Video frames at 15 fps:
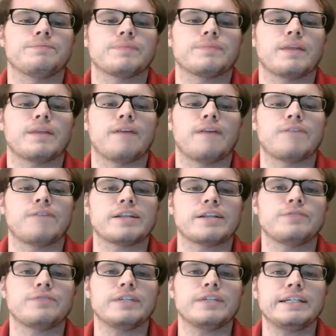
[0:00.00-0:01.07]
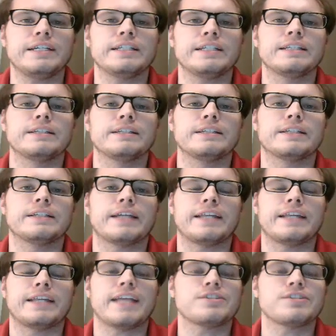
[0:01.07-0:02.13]
effectively,
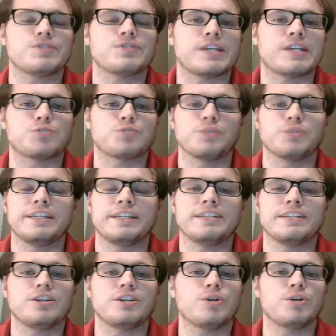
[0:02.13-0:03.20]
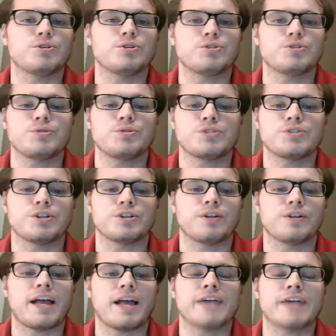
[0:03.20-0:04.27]
and that just takes really getting to know your students in your
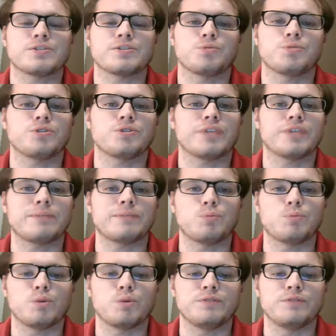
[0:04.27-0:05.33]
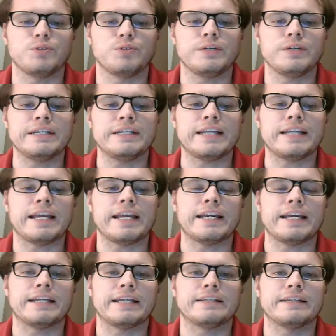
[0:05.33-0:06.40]
class and what they're capable of doing
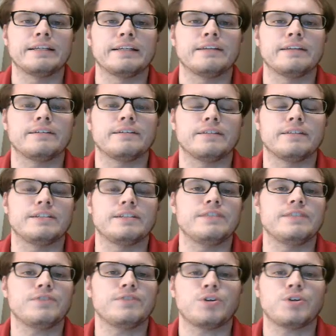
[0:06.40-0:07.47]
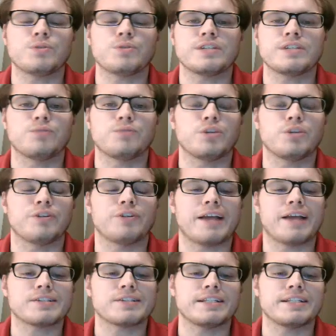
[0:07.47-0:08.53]
and the difficulty of what you're
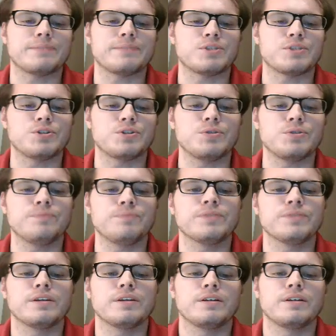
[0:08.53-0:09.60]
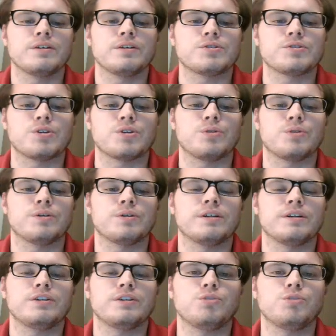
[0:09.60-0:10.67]
asking them to do. So
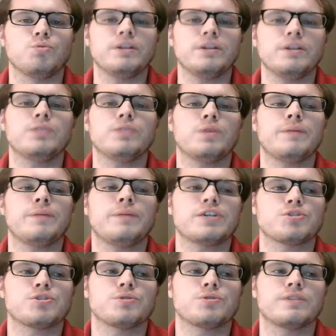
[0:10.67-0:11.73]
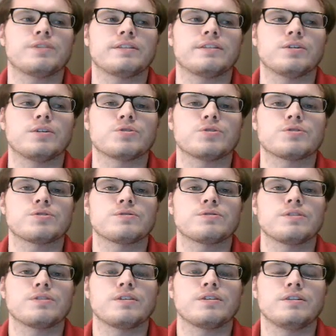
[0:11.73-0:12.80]
you really want to make sure that there's
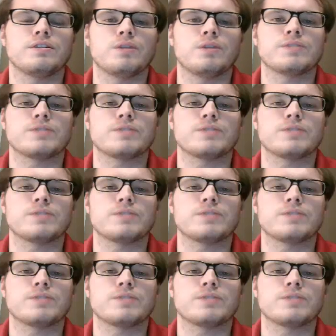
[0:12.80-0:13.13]
no